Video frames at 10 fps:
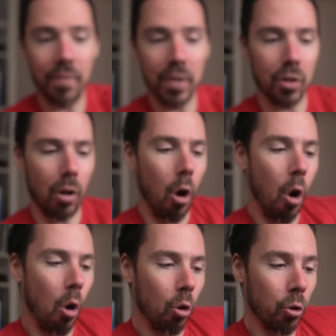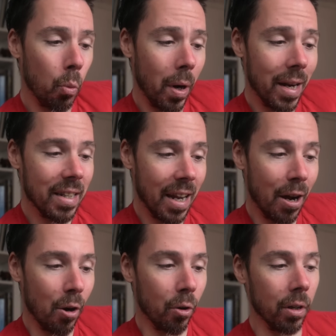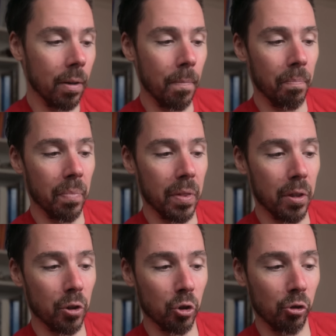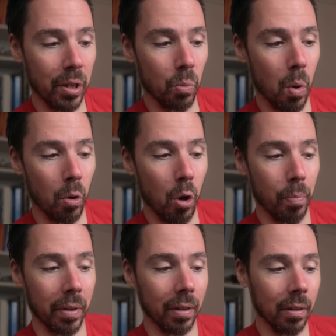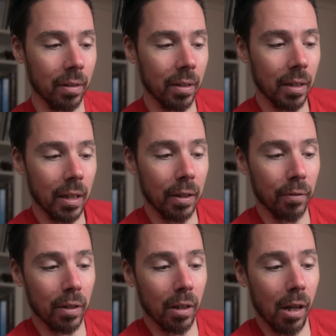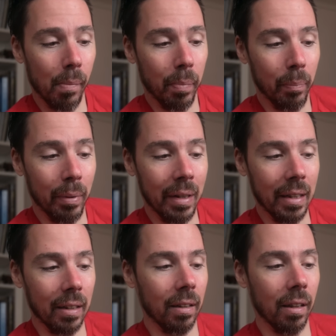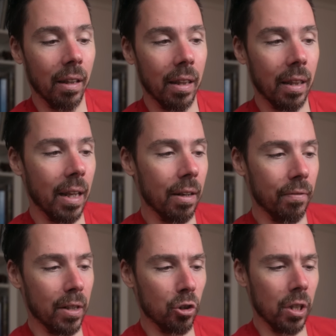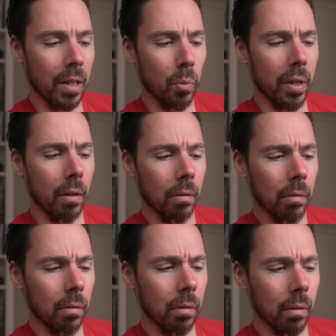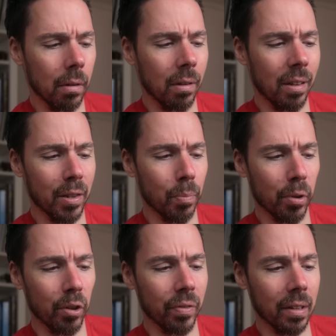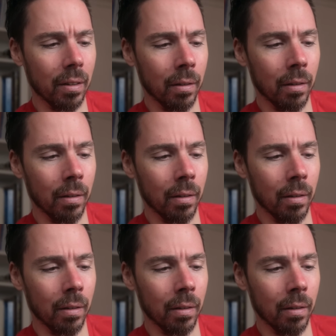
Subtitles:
if it's all the way down, the screen won't open. If it's up a bit, then eventually it will. Let's prove it.